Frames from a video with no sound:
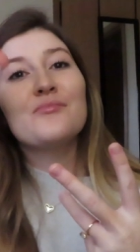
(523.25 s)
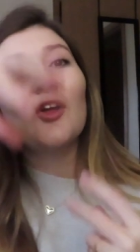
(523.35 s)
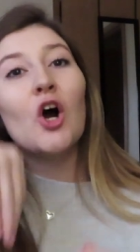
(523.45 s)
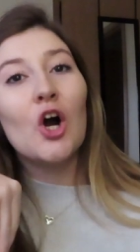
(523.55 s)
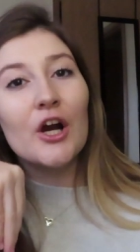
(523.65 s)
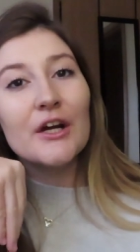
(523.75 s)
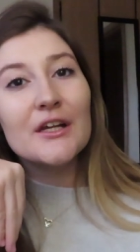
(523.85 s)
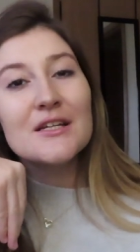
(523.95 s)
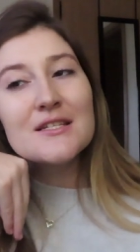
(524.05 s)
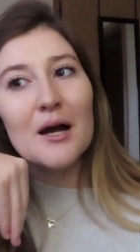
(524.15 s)

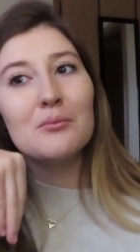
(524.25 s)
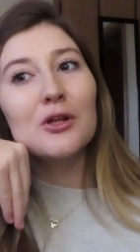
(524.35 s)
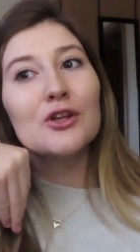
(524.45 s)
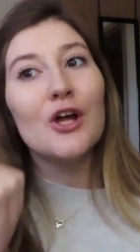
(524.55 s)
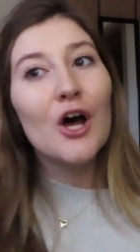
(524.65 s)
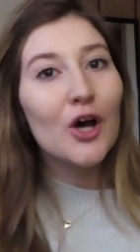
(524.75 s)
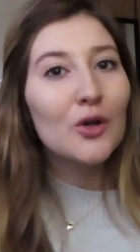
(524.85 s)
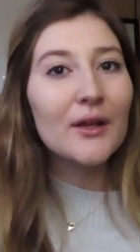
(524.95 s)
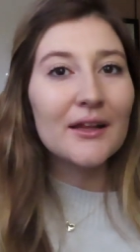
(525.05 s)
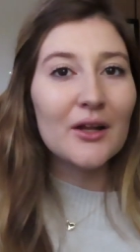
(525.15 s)
hard down
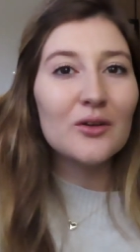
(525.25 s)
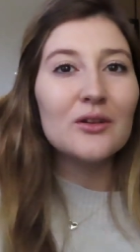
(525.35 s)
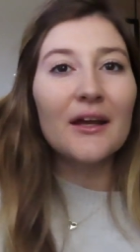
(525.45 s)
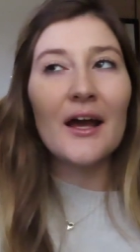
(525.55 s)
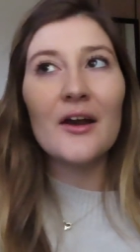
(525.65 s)
below, like that whole like,